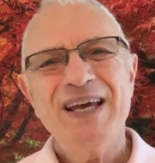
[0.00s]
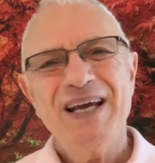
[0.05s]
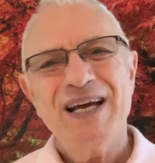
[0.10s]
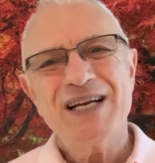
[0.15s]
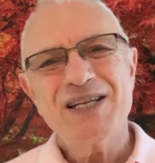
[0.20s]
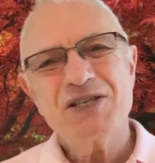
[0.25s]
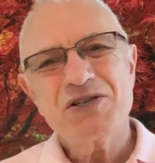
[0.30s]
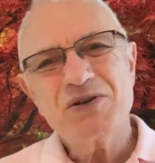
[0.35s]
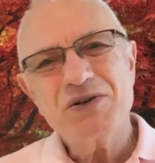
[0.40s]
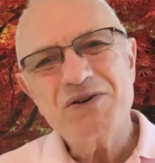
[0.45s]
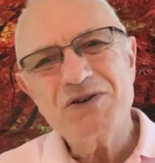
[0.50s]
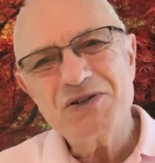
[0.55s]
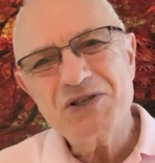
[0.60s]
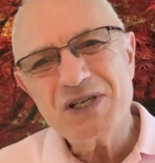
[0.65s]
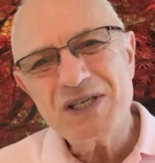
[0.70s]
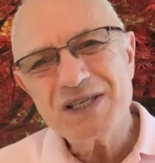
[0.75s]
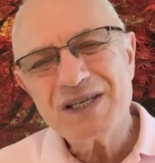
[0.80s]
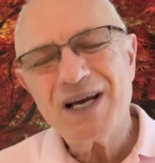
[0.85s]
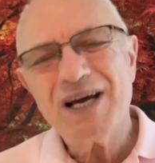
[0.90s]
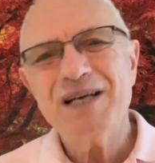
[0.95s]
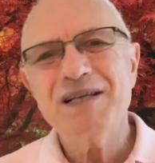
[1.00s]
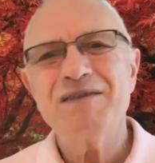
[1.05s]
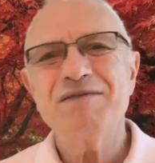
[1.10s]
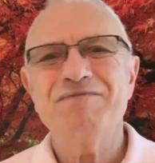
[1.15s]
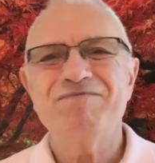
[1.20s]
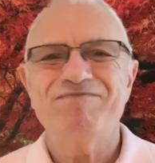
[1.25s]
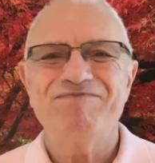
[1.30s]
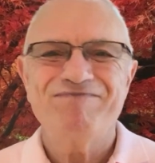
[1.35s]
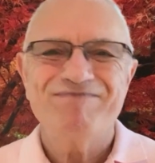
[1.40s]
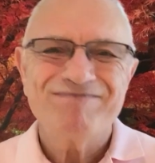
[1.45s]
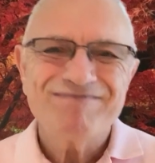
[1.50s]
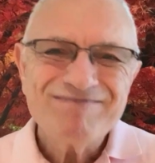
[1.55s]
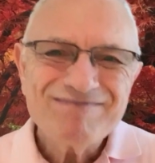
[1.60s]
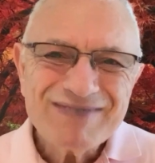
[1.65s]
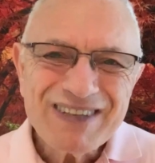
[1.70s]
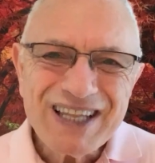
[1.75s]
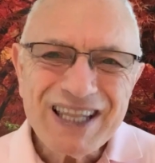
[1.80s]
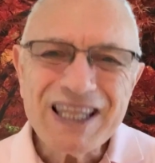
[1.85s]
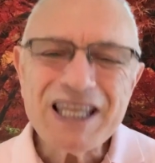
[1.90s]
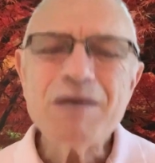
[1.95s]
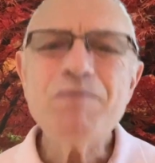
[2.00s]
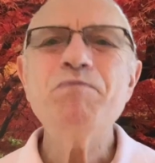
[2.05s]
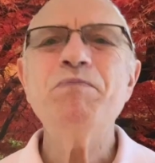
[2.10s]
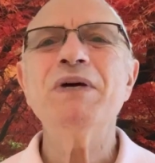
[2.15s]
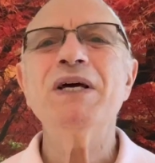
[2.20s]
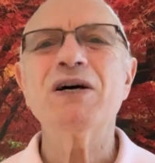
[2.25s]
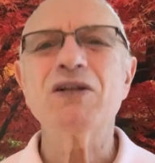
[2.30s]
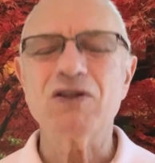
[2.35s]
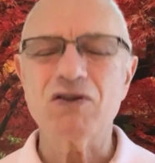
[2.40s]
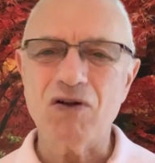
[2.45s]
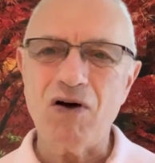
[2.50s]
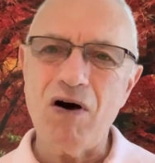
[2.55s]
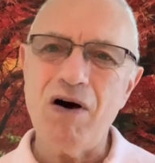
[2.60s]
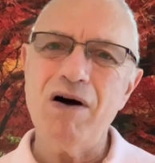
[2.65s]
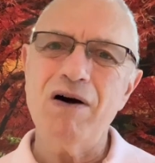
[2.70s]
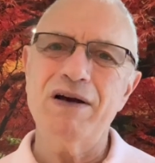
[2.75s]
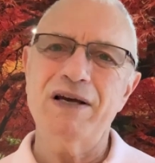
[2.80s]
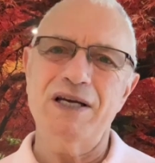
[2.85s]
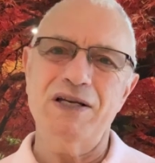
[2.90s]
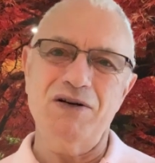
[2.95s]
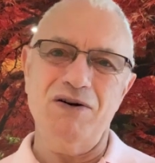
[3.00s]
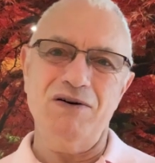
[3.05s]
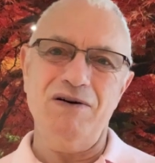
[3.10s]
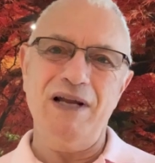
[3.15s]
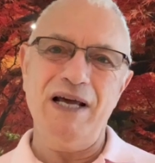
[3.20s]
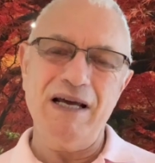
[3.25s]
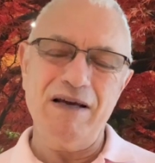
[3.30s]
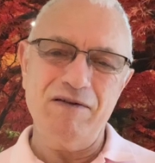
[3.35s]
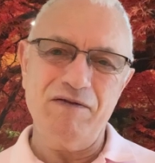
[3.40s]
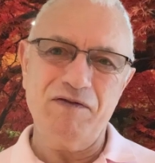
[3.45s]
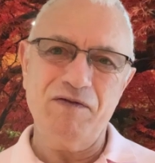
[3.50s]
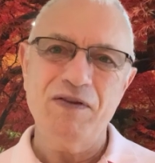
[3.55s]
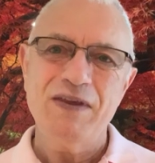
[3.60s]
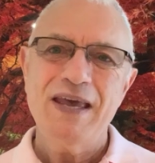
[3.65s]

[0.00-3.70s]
And so you're just kind of limping along in your life,